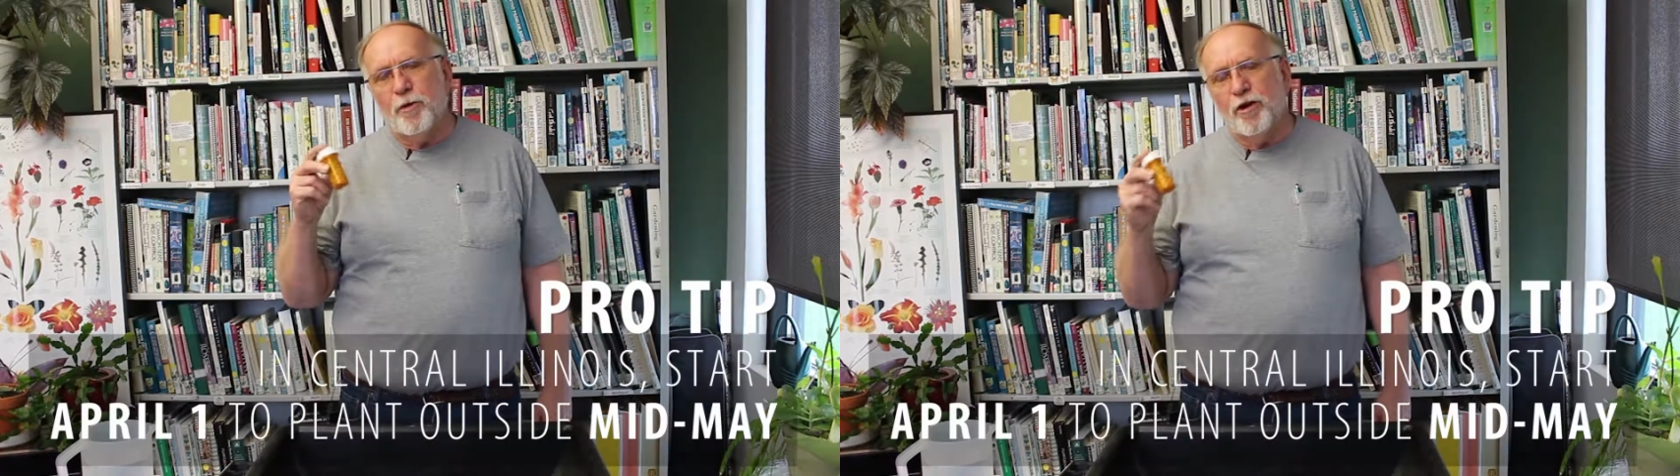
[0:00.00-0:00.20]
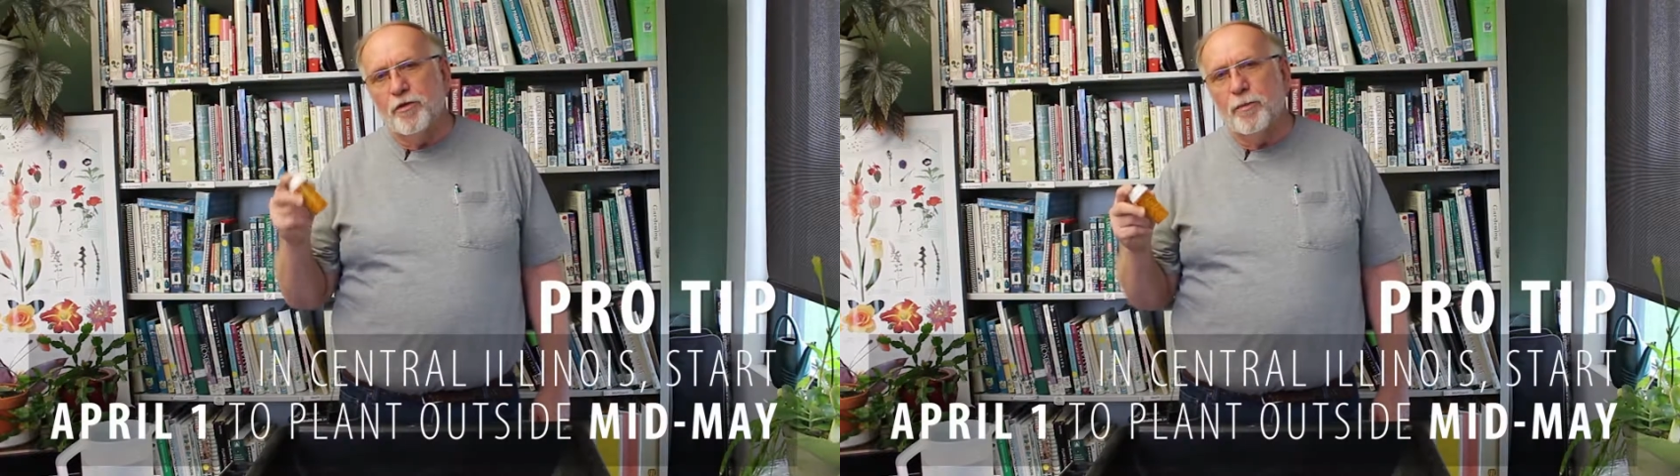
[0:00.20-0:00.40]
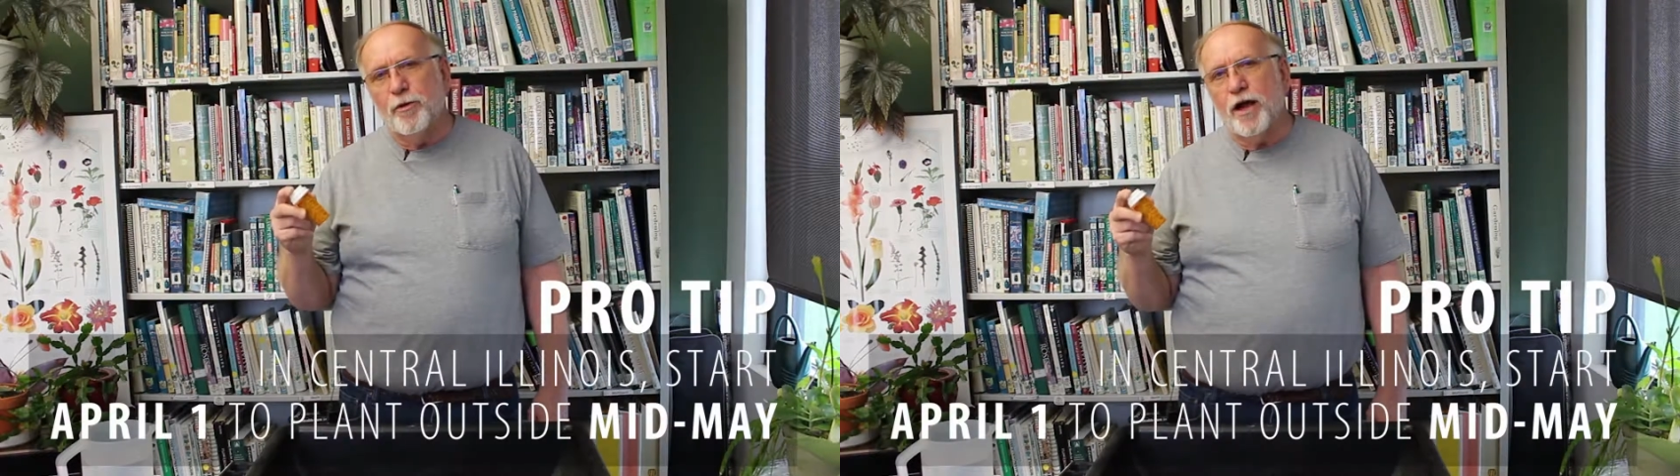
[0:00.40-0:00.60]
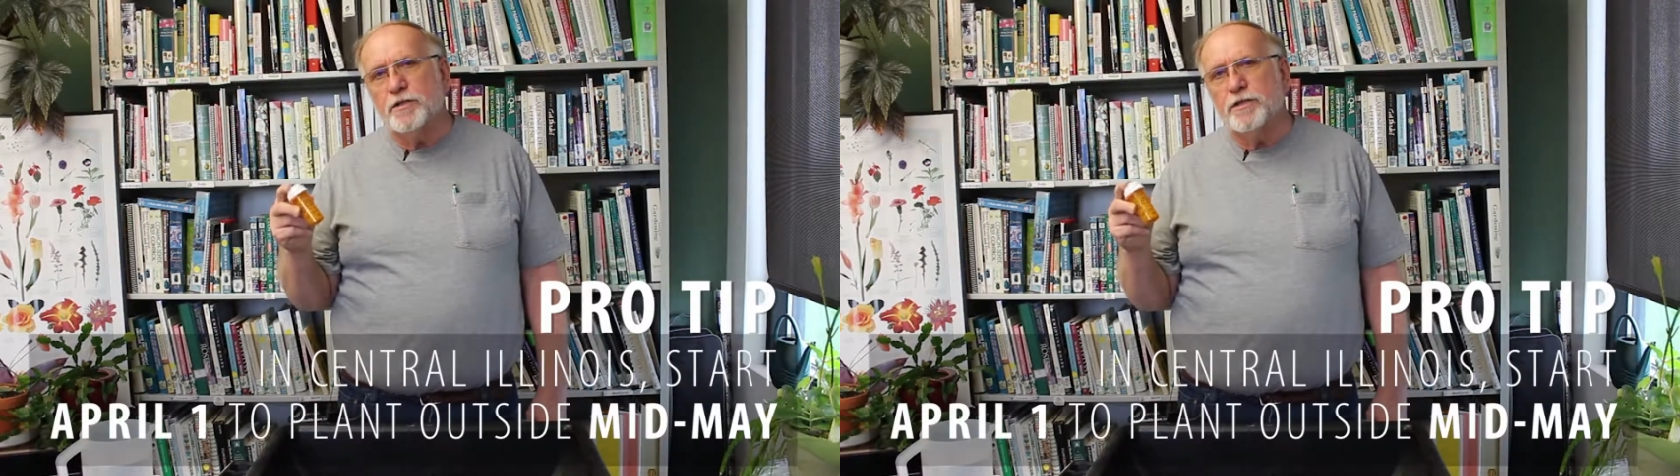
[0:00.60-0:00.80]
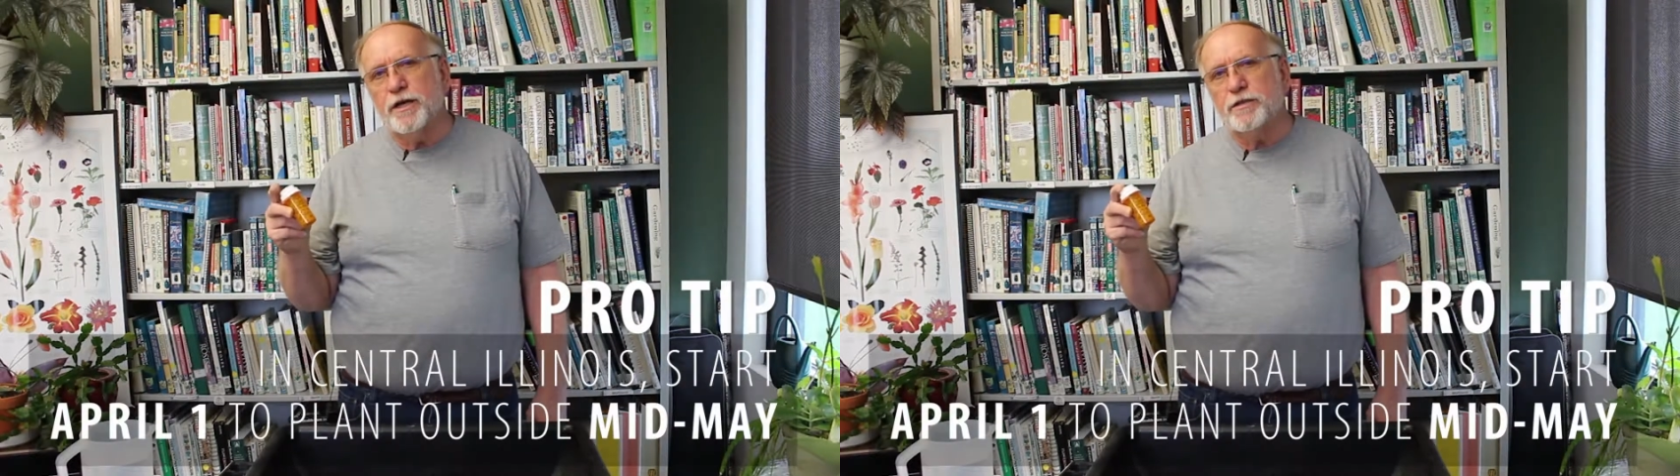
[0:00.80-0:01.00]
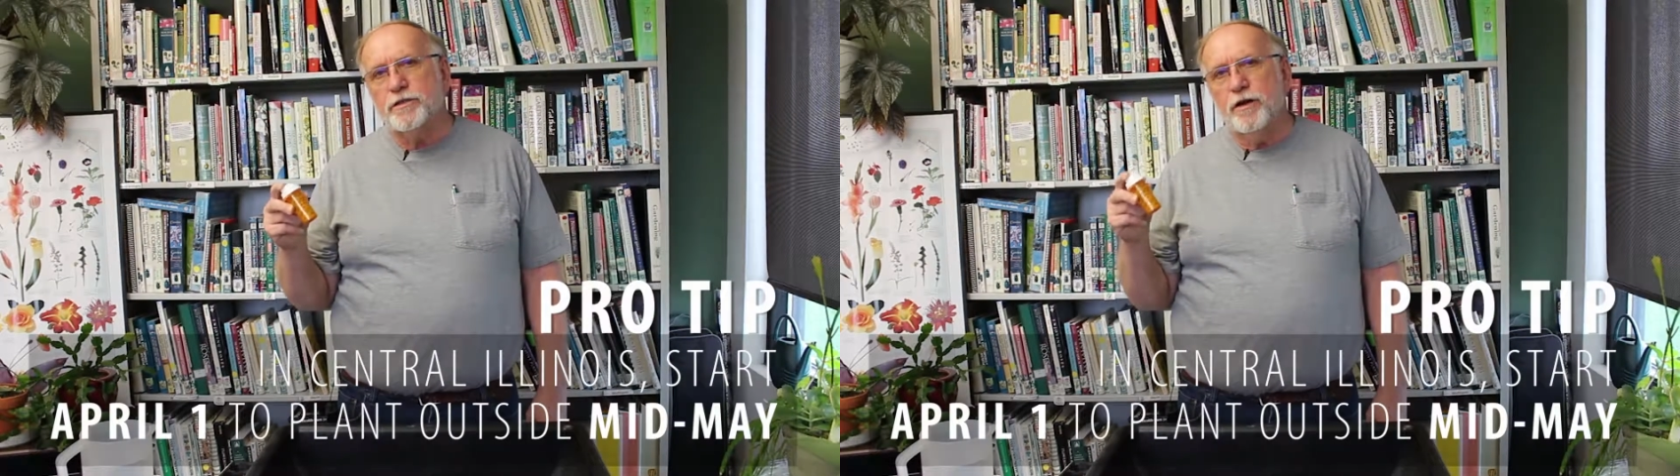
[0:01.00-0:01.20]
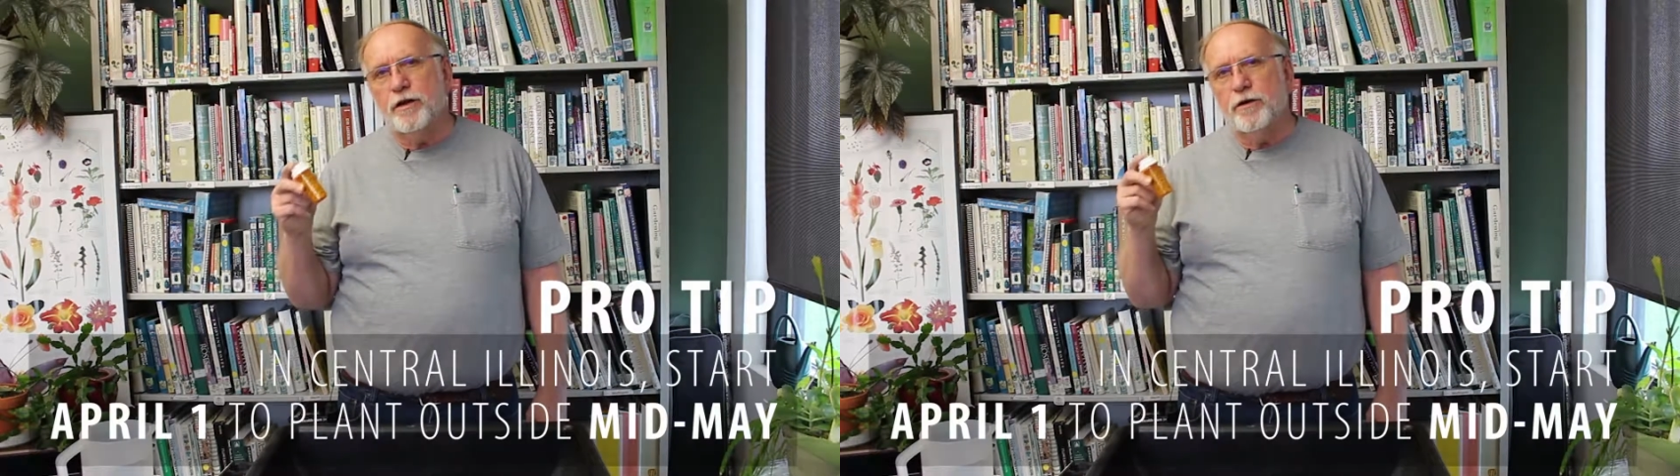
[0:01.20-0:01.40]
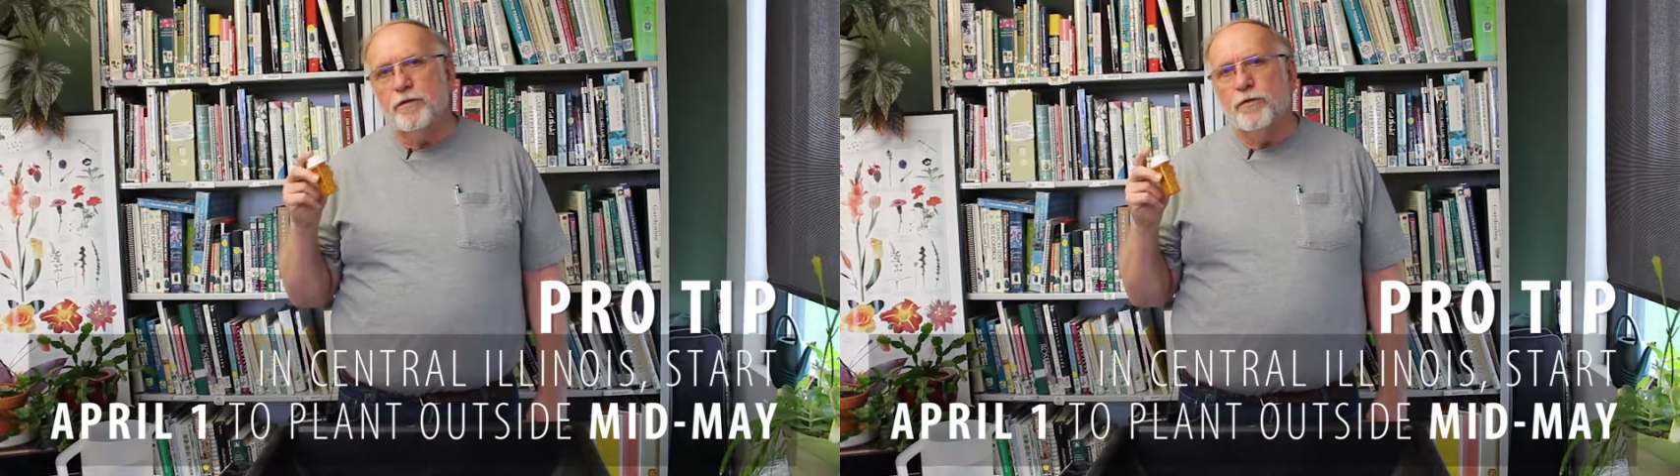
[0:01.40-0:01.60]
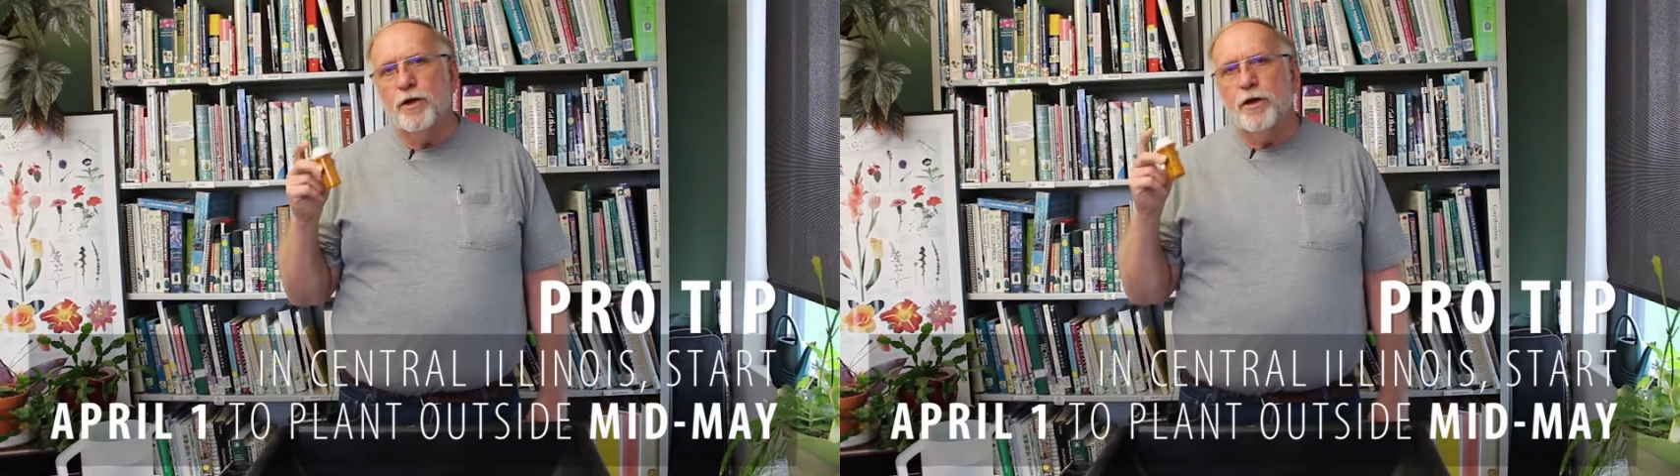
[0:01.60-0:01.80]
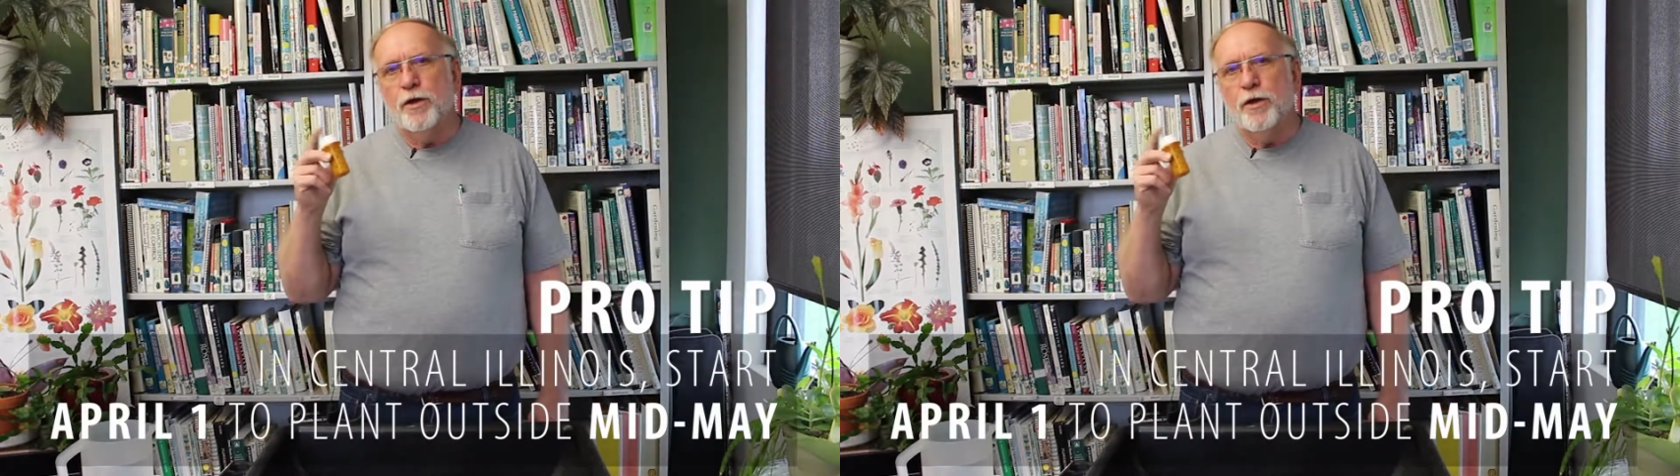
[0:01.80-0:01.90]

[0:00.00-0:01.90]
part of the process of